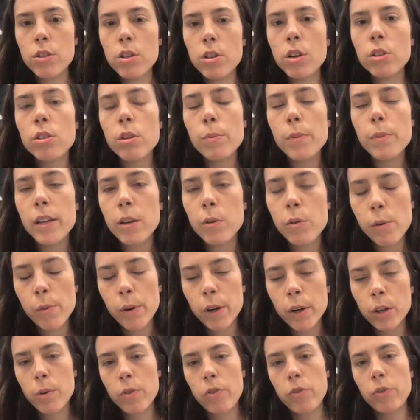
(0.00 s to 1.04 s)
Notably, we
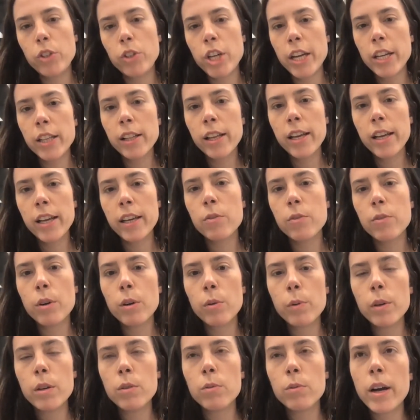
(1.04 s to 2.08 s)
work with Chainlink,
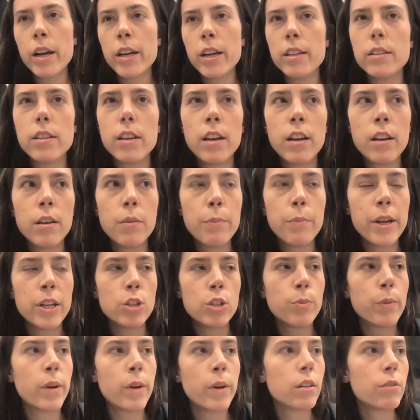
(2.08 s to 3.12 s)
where we write
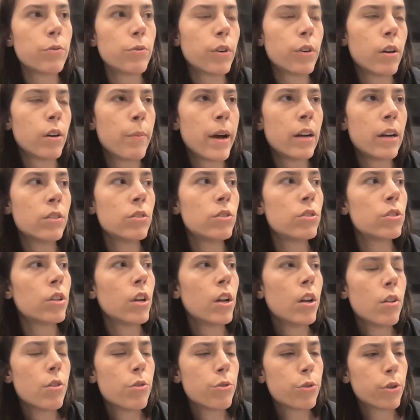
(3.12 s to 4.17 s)
benchmark for about
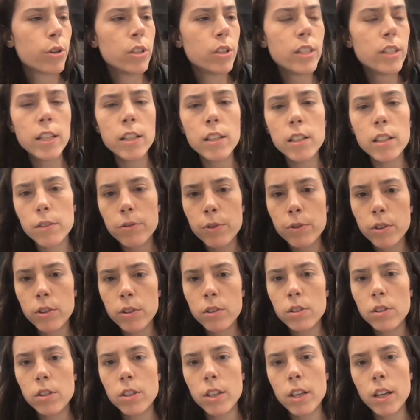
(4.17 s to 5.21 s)
13
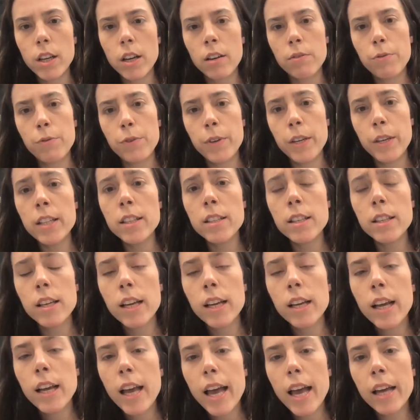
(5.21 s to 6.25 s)
different feeds.
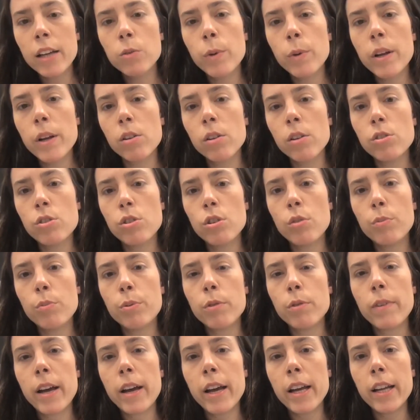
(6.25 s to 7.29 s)
And we also
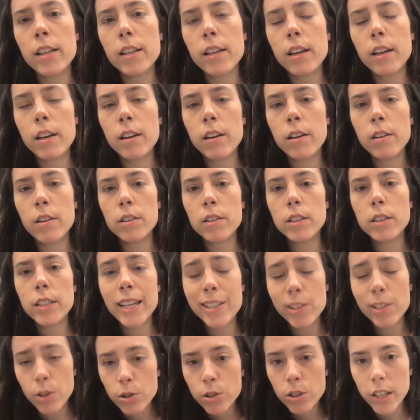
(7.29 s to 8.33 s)
provide
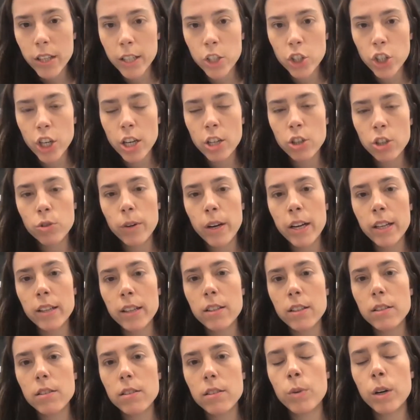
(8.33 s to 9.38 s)
Tezos exchange
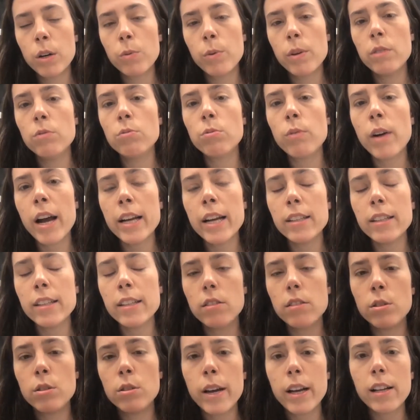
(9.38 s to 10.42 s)
rates, where we write
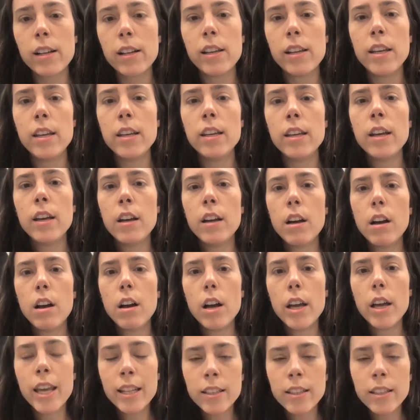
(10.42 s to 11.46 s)
directly
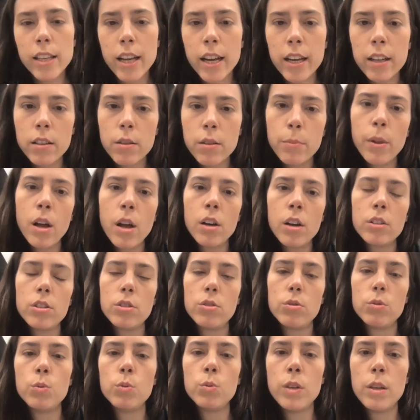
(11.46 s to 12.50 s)
inside the
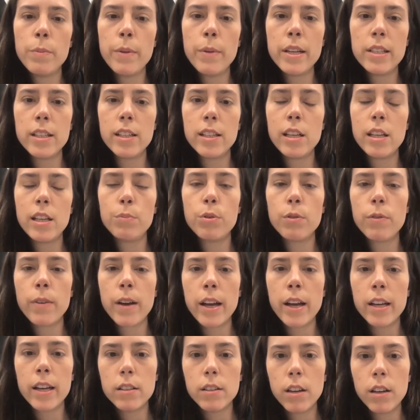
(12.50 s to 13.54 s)
blocks. We basically
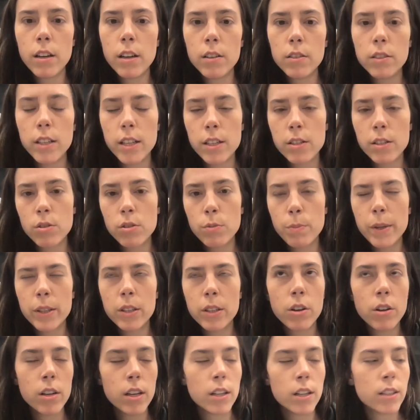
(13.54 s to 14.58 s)
provide Tezos
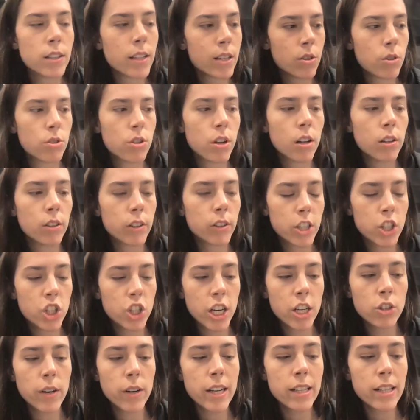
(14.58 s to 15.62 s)
Bitcoin and Tezos dollar
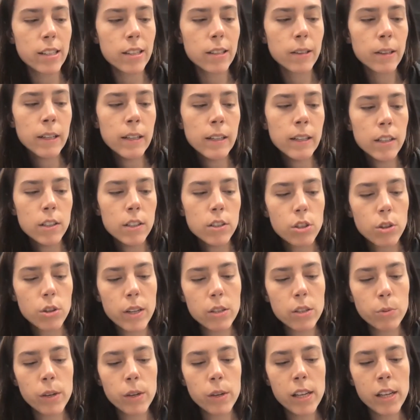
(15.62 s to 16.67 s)
exchange rates. So
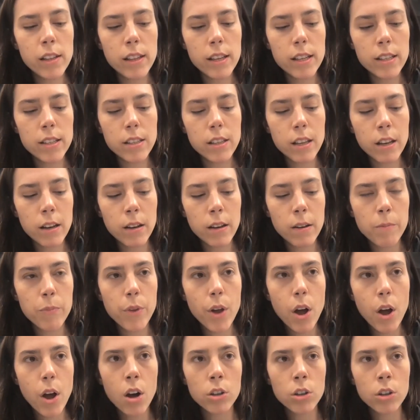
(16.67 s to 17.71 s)
it's really this
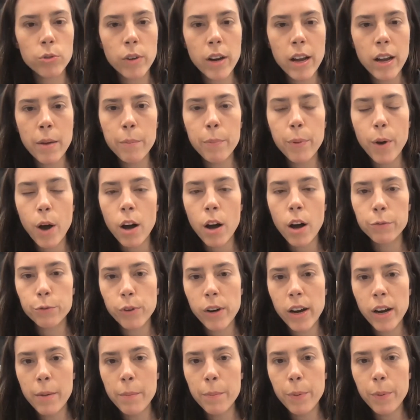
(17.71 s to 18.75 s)
on-ramp,
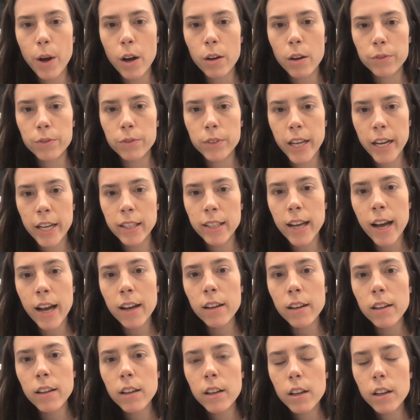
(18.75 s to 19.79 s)
off-ramp of
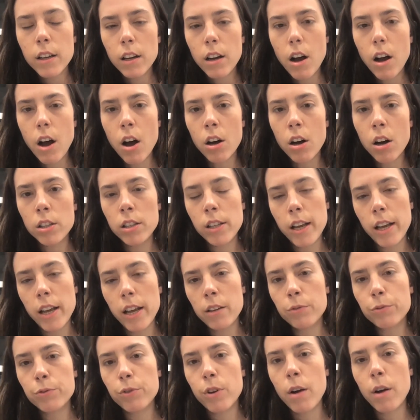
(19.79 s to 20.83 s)
data on
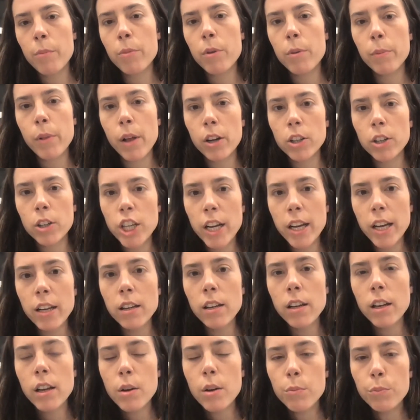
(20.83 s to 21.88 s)
and from the
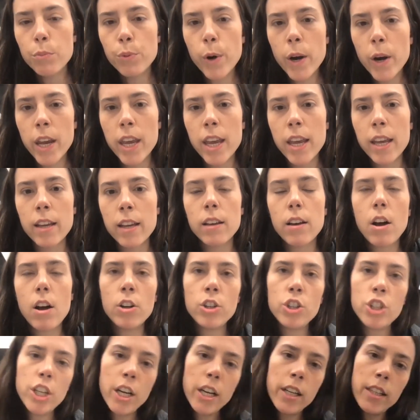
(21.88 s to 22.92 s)
blockchain, bringing
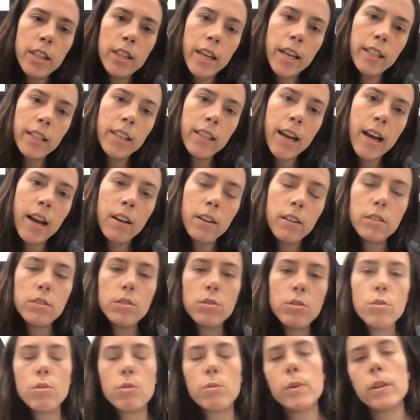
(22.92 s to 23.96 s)
on-chain data
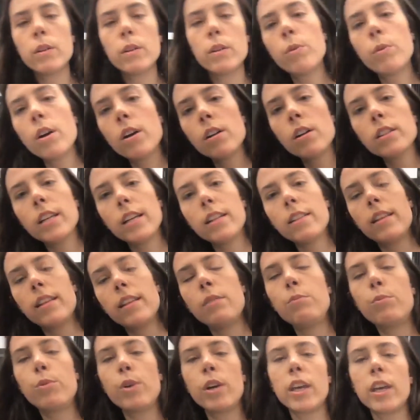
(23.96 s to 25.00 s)
to the real world and
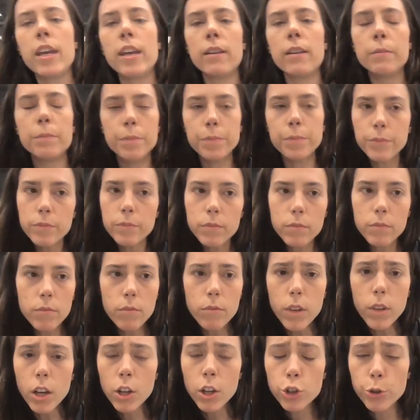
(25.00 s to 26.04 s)
then bringing
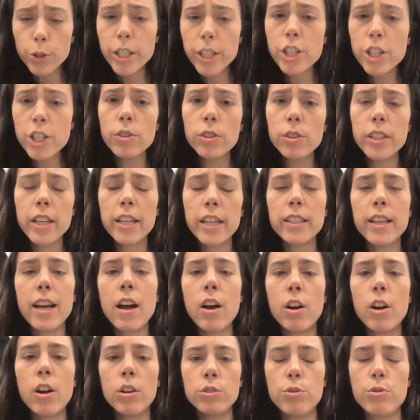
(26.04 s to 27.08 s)
traditional data
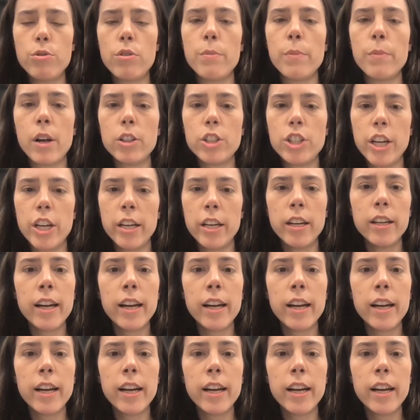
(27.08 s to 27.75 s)
onto the blockchain.